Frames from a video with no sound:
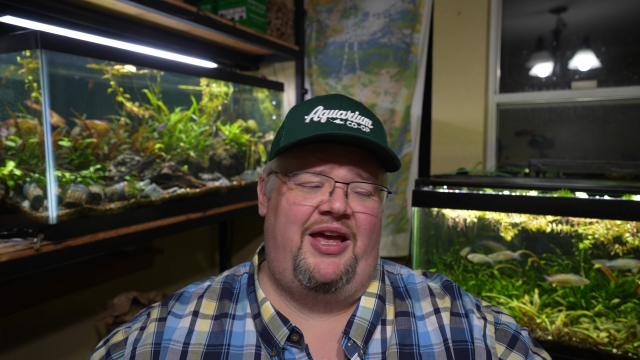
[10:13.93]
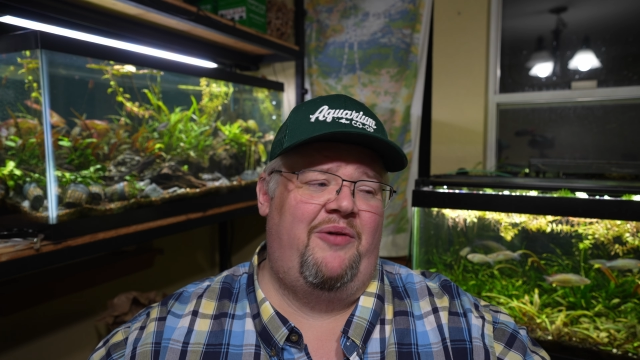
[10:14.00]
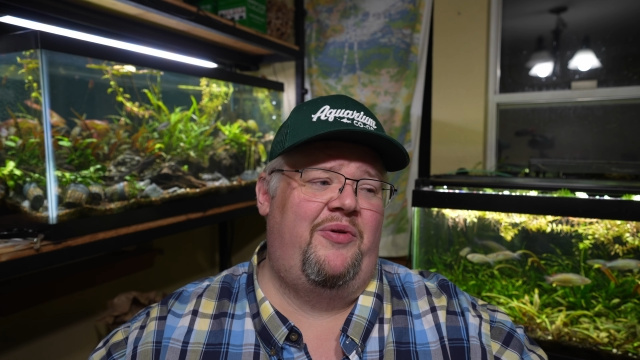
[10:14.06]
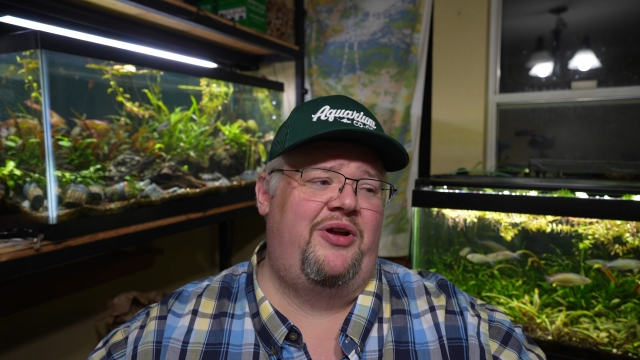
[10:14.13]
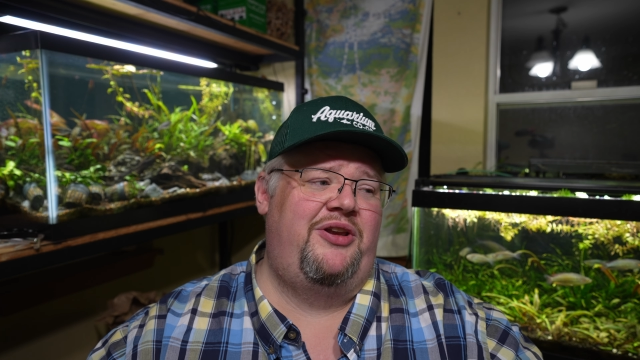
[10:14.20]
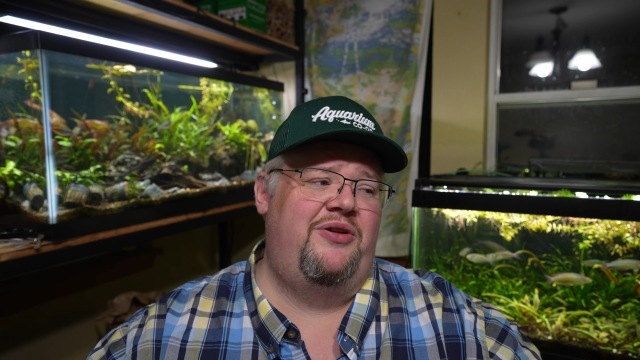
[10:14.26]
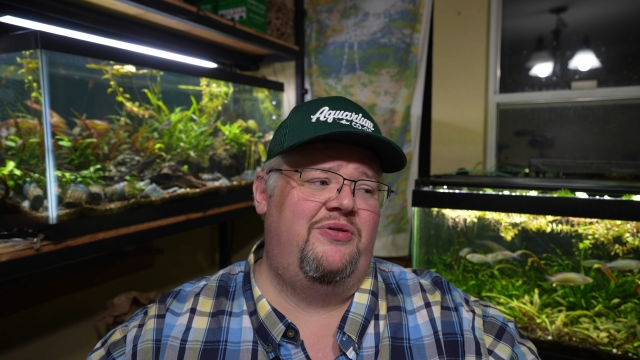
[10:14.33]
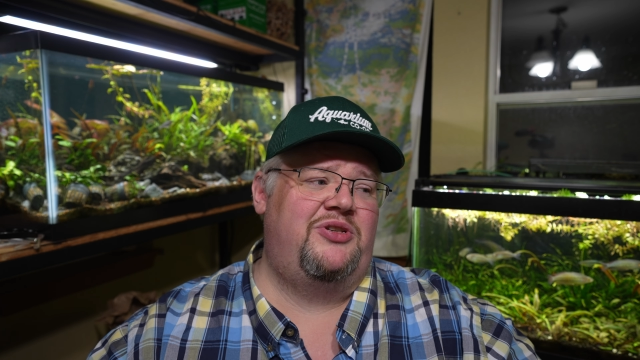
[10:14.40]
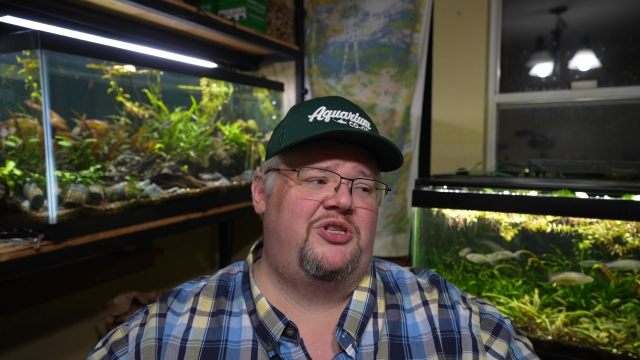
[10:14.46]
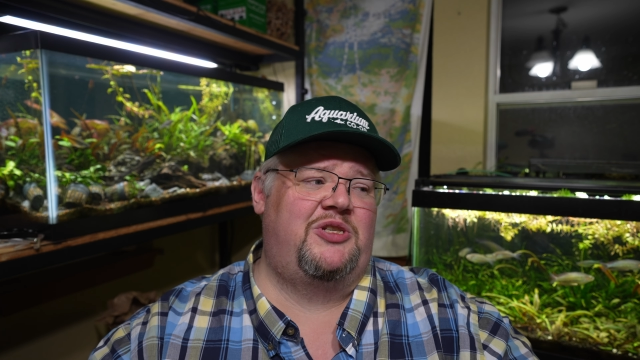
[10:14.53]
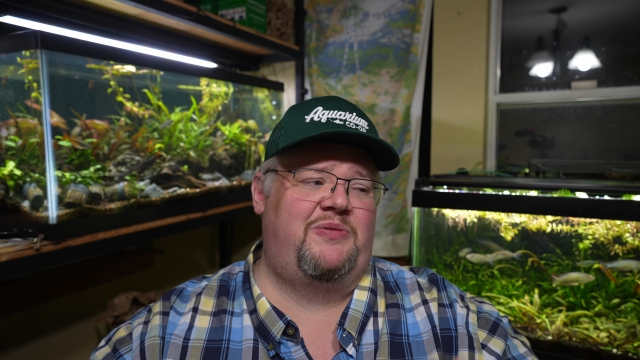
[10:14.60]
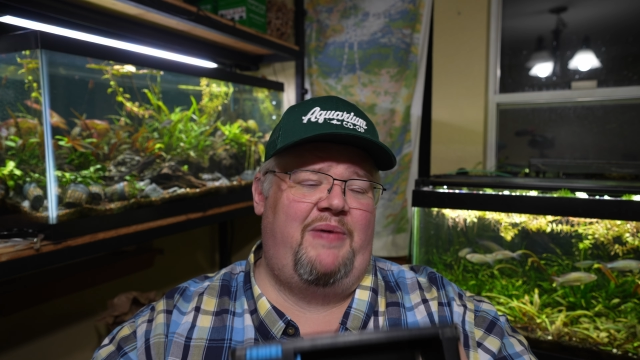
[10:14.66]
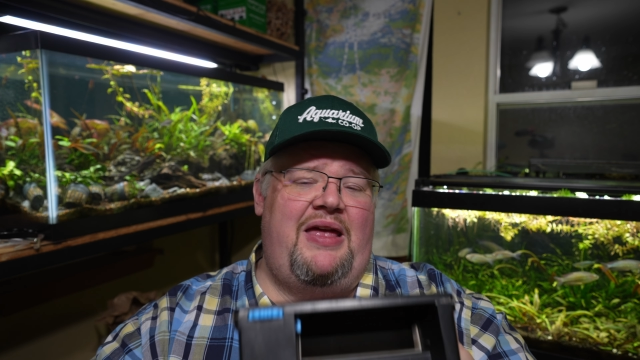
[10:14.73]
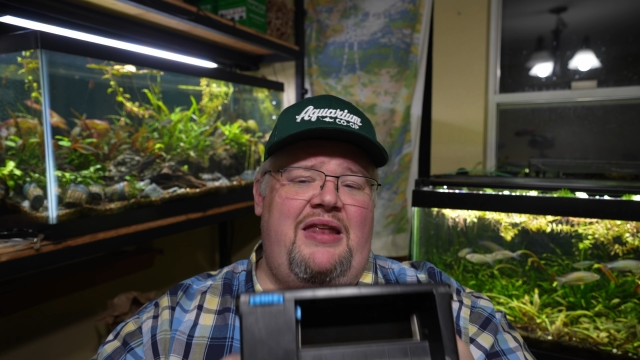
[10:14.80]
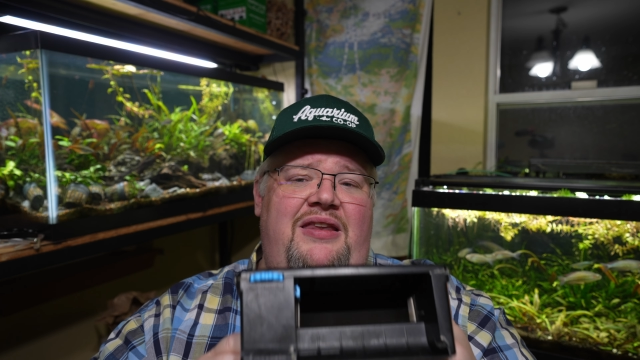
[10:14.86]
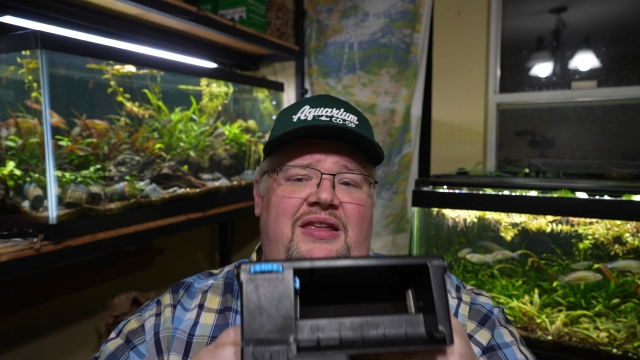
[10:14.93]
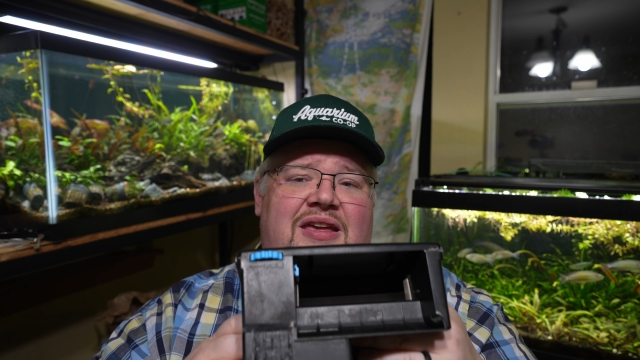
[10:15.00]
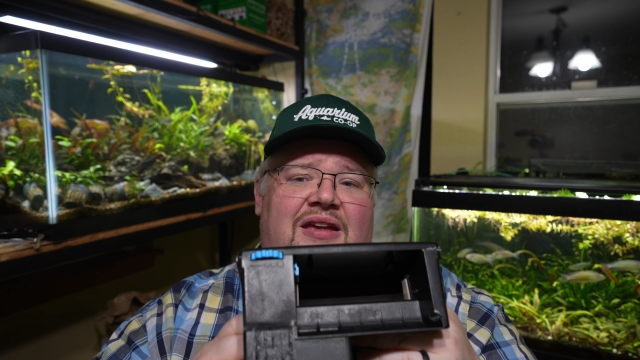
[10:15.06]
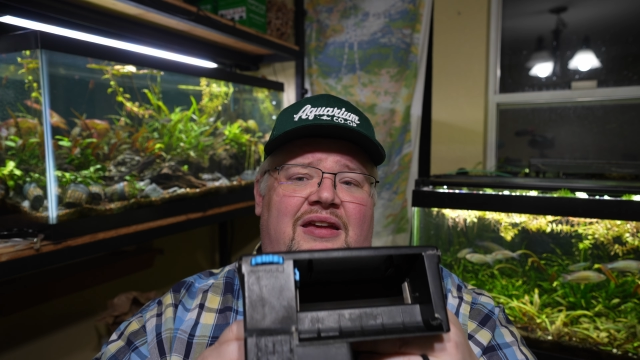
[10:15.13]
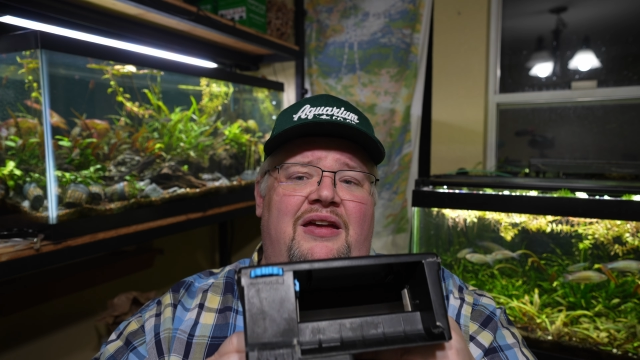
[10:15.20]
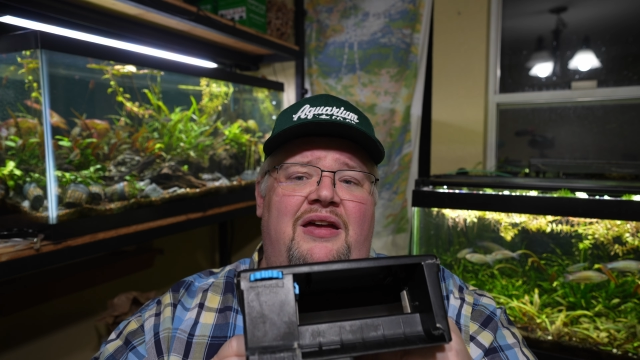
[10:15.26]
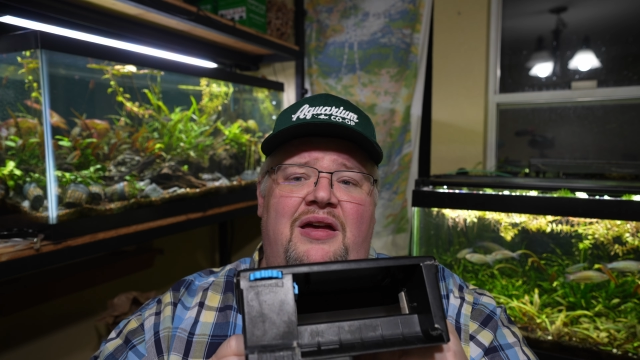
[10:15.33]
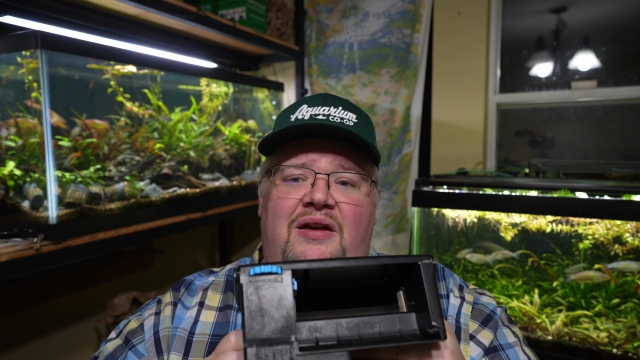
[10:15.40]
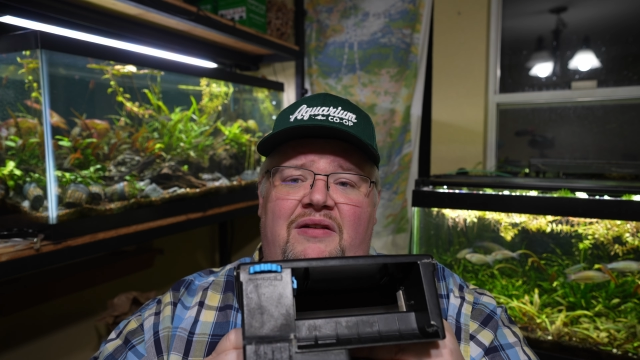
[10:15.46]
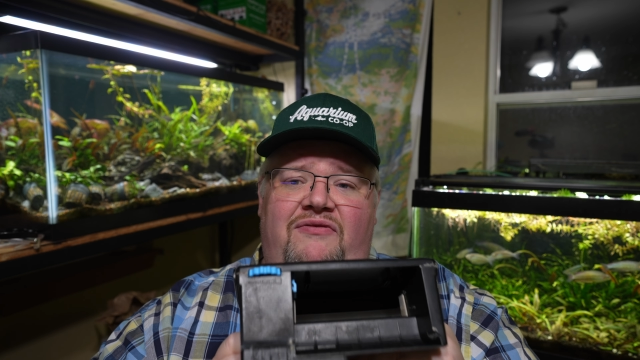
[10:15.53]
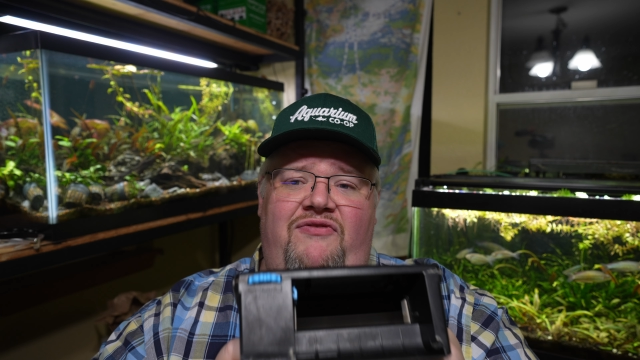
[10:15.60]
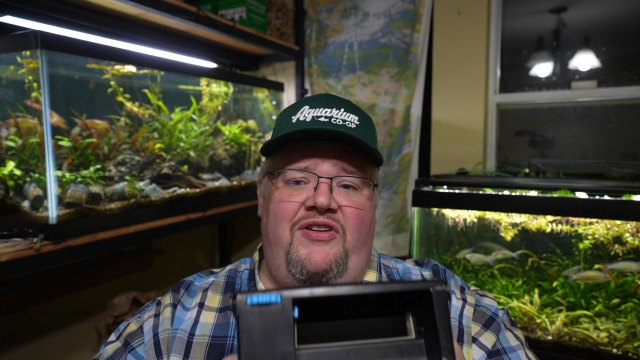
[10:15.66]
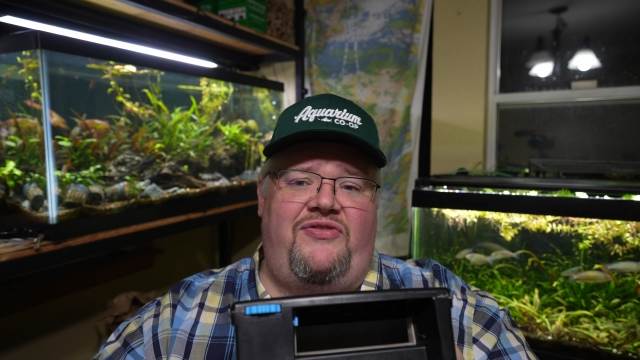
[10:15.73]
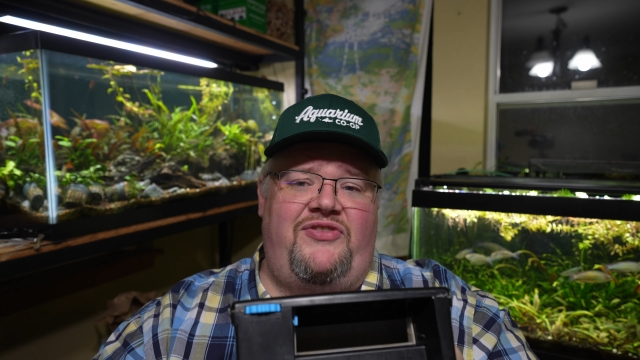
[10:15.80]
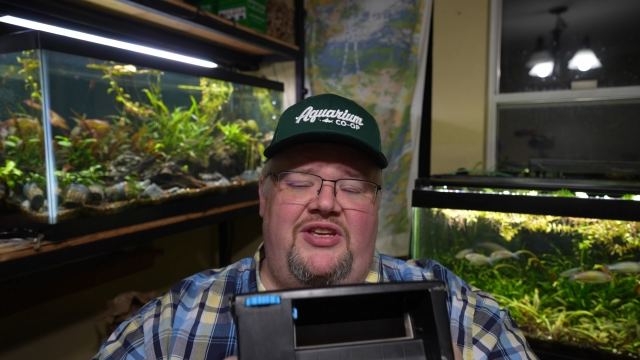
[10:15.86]
And when you're spending
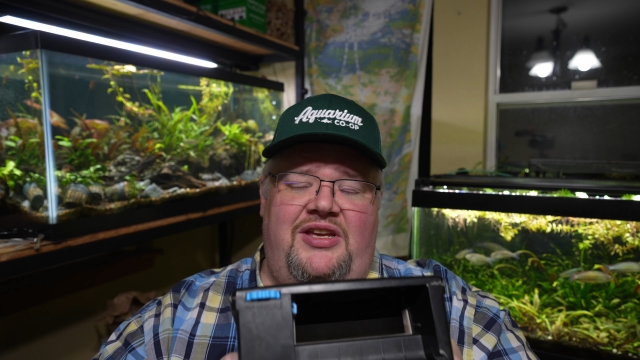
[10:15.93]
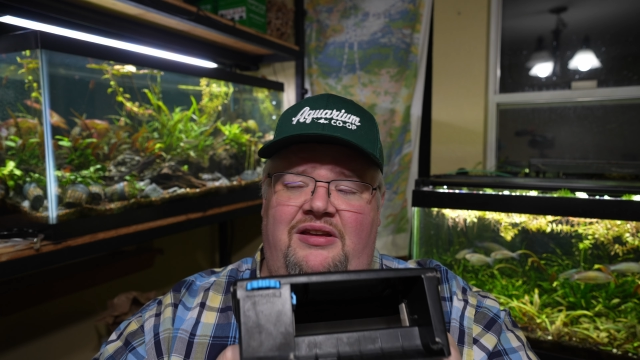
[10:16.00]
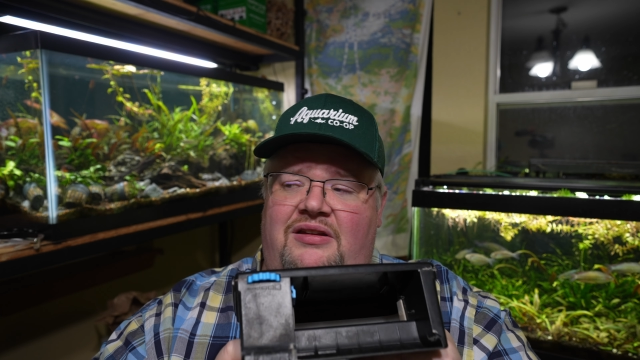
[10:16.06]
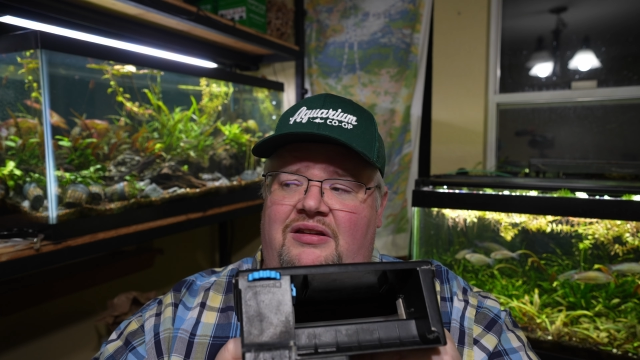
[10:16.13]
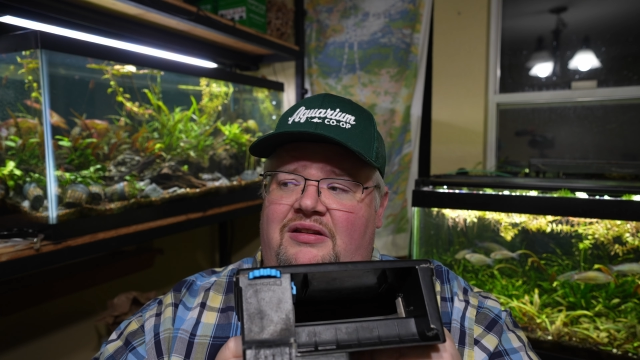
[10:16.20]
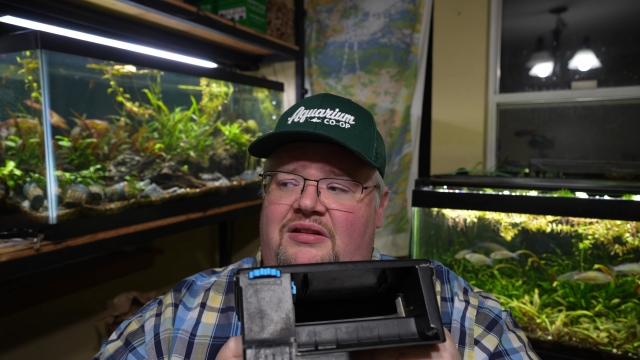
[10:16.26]
$50,